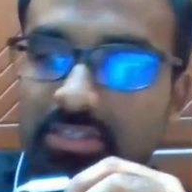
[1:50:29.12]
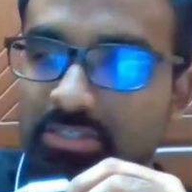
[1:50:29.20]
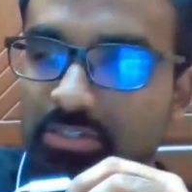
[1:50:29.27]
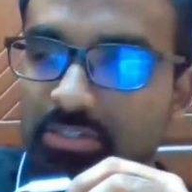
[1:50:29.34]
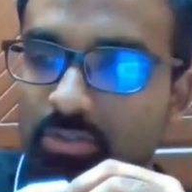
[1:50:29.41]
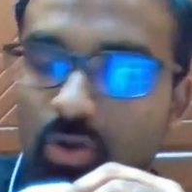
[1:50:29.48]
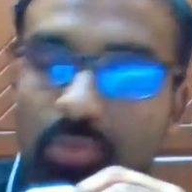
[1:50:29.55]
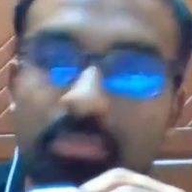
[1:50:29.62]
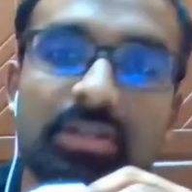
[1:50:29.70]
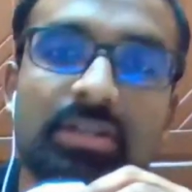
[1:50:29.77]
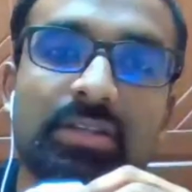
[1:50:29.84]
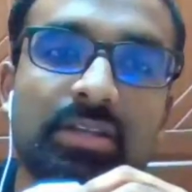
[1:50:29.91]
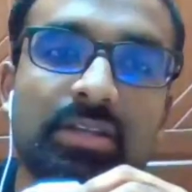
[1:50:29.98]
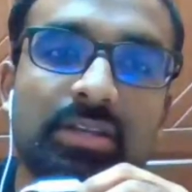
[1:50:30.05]
law degree
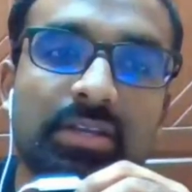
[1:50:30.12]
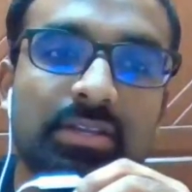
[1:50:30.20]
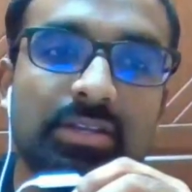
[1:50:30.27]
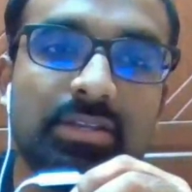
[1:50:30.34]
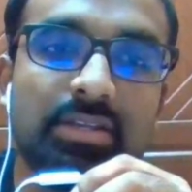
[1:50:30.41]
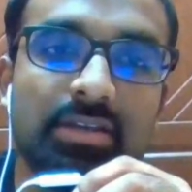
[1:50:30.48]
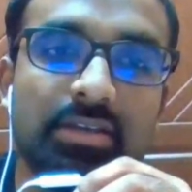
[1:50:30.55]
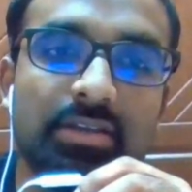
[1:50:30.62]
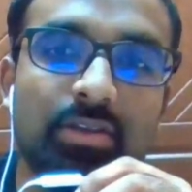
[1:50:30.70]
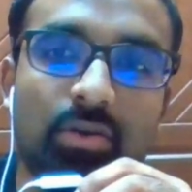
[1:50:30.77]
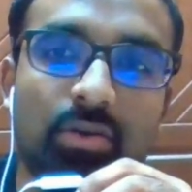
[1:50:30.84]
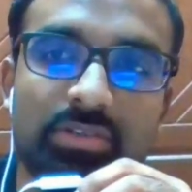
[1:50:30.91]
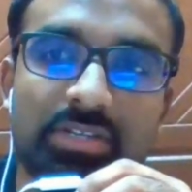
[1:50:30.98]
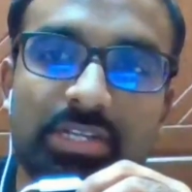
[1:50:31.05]
would be 3 years,
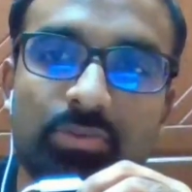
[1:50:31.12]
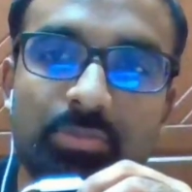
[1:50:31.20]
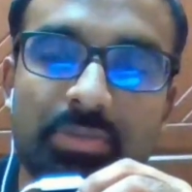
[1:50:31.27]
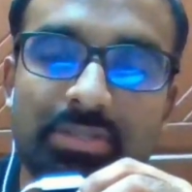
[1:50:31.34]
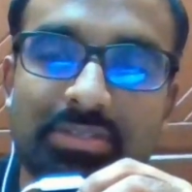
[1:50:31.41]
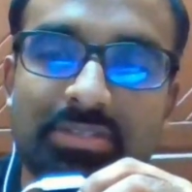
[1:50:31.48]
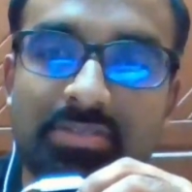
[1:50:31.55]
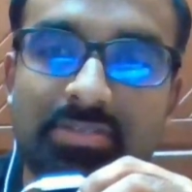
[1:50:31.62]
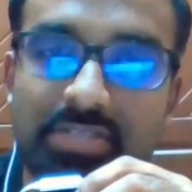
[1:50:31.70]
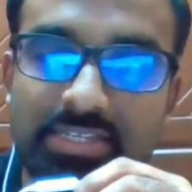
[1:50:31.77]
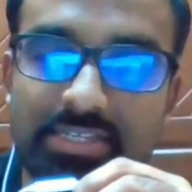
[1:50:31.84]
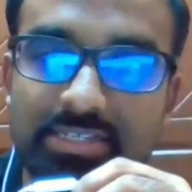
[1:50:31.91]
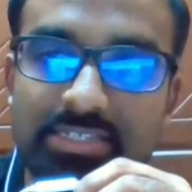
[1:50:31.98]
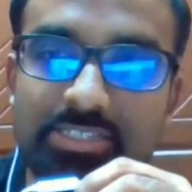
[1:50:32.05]
but if you're
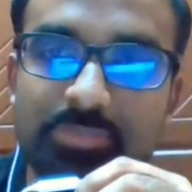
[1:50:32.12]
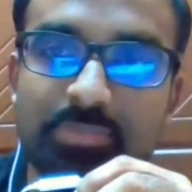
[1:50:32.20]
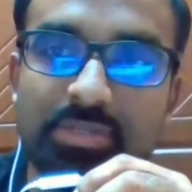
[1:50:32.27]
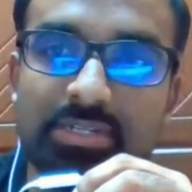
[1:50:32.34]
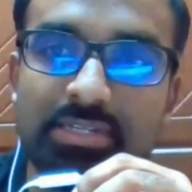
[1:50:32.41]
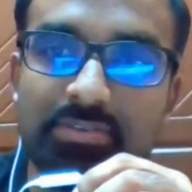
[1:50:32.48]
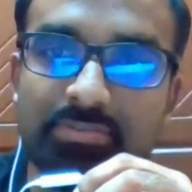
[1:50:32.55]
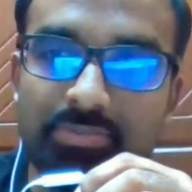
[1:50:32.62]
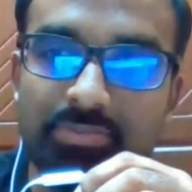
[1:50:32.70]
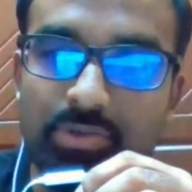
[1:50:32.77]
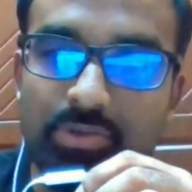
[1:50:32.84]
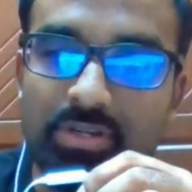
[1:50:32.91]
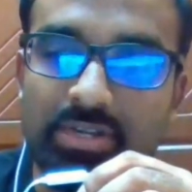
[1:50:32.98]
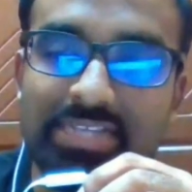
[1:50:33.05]
exempted, it would be 4
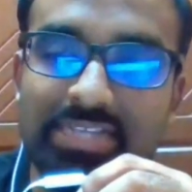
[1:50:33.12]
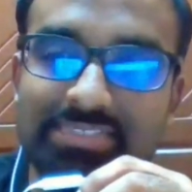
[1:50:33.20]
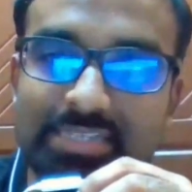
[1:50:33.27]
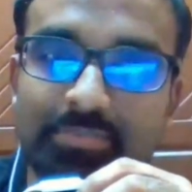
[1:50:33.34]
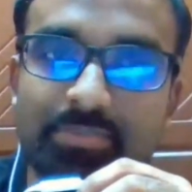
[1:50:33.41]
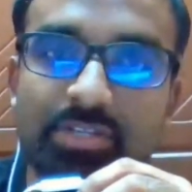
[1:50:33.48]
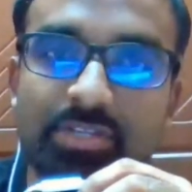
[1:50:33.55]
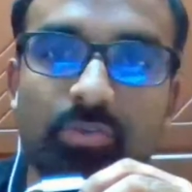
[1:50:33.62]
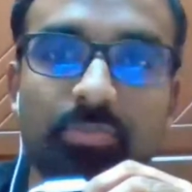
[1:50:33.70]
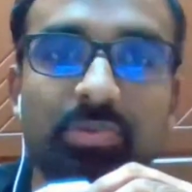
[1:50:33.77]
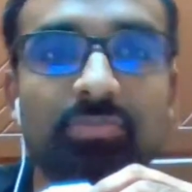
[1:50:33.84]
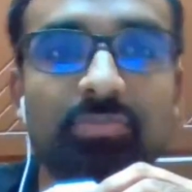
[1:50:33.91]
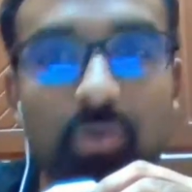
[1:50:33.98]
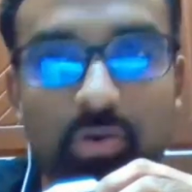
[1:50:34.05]
years together with the
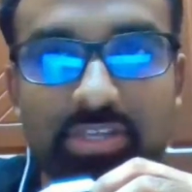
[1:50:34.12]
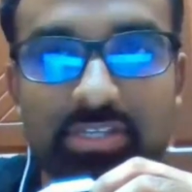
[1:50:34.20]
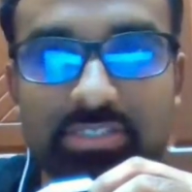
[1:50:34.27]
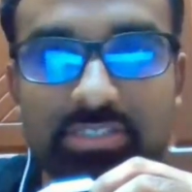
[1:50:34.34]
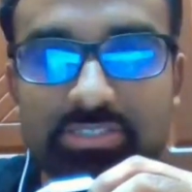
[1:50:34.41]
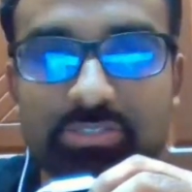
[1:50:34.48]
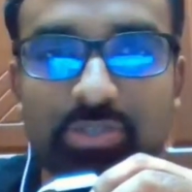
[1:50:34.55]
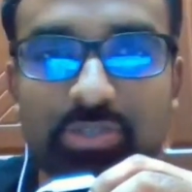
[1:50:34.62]
professional year.